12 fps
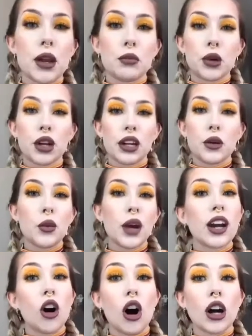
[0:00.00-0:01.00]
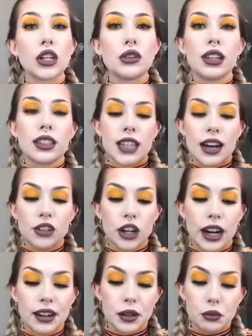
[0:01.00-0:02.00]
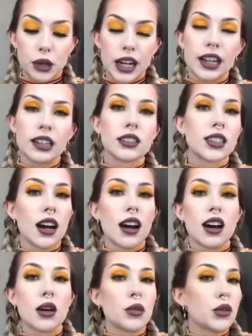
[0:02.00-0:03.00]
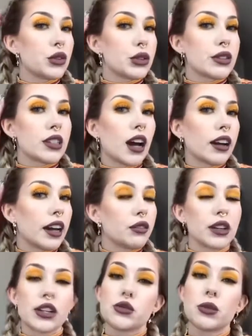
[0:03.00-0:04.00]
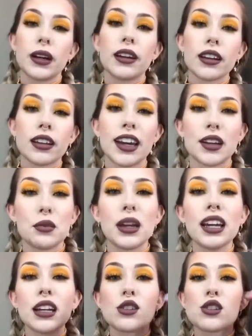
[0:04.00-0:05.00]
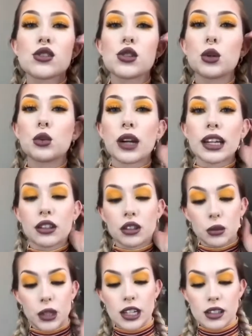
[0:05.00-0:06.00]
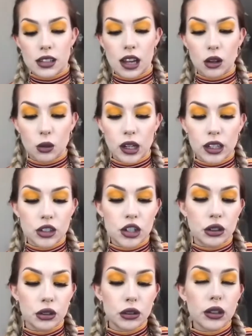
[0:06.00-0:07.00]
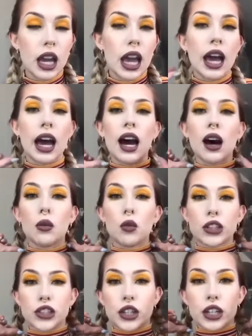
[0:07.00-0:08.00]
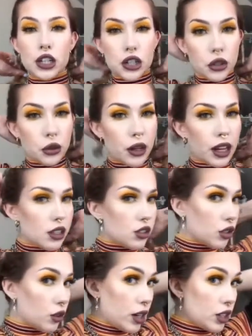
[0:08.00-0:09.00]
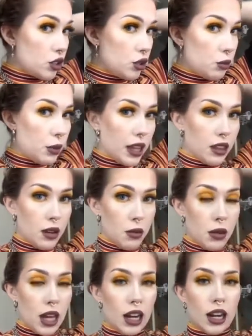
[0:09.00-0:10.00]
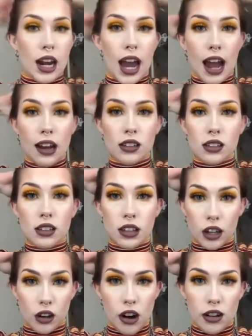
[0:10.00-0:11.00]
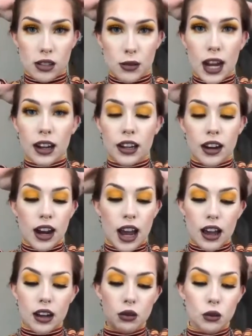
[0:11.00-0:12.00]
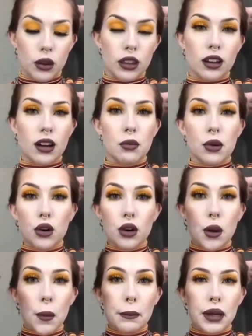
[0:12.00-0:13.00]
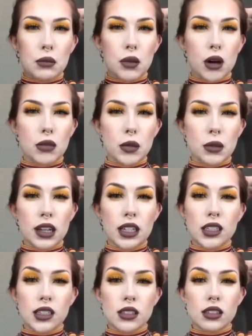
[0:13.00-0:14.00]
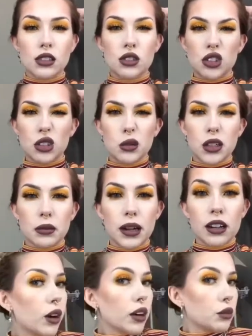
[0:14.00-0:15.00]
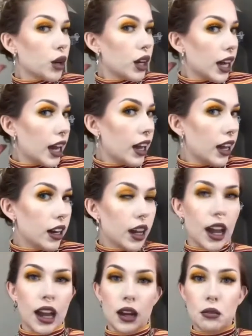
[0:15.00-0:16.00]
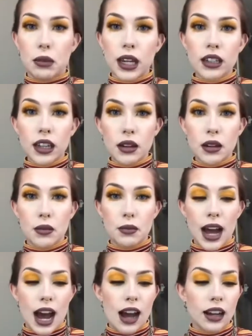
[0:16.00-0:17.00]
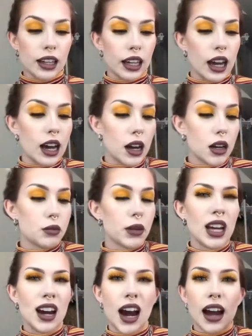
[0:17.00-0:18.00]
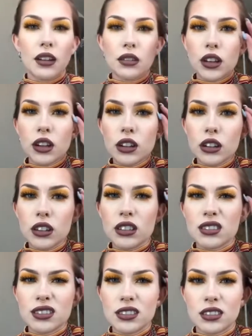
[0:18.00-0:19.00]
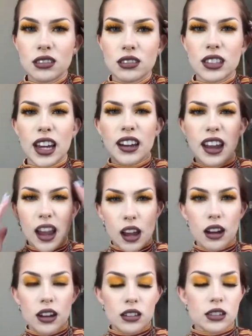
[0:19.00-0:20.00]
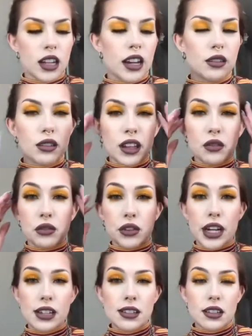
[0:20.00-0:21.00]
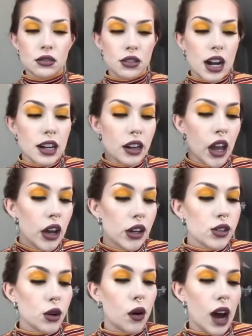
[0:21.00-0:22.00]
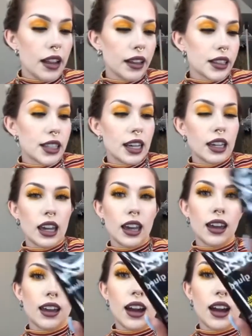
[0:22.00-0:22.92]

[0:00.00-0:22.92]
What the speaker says: putting a wig on, you need to have your hair in braids. If you suck at French braiding like me, just do regular braids. That'll work too. What you're going to do is you're going to pin them in an X across the back of your head with a couple big bobby pins. Usually work better. I went ahead and pinned it back. I have little dead hair and like frizz in front, so I like taking